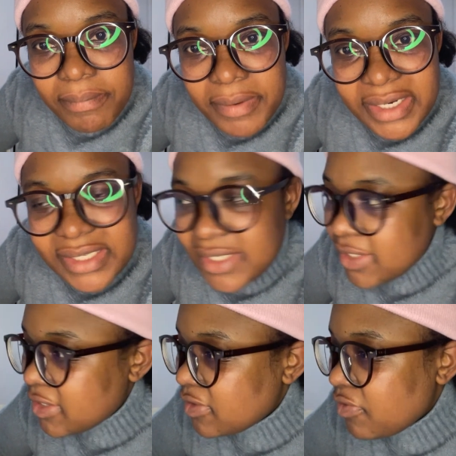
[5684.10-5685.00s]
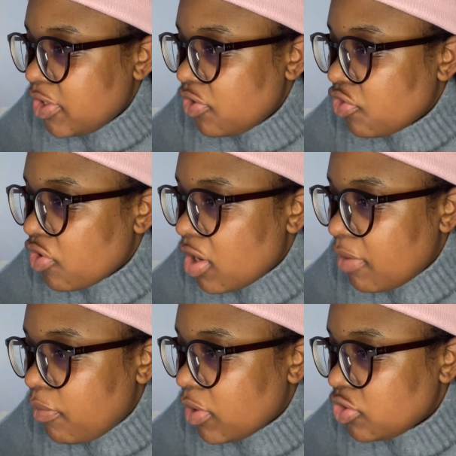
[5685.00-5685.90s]
Princess, when you grow
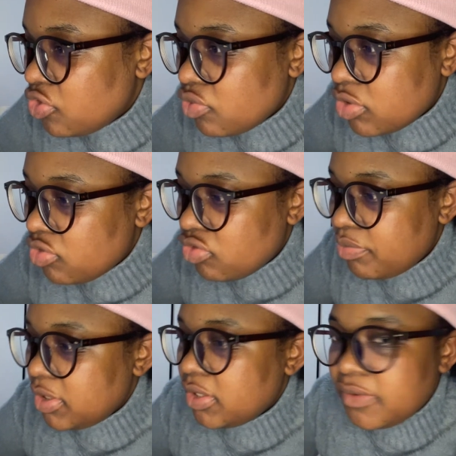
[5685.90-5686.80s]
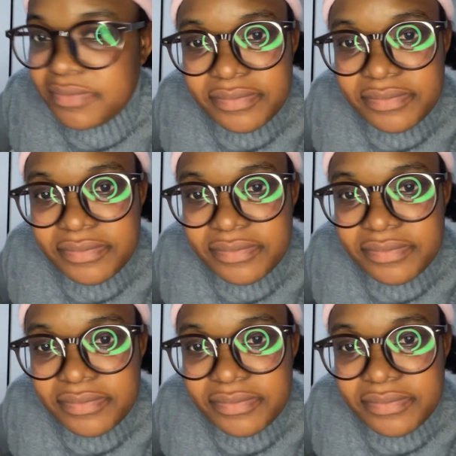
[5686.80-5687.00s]
up, what do you want to be?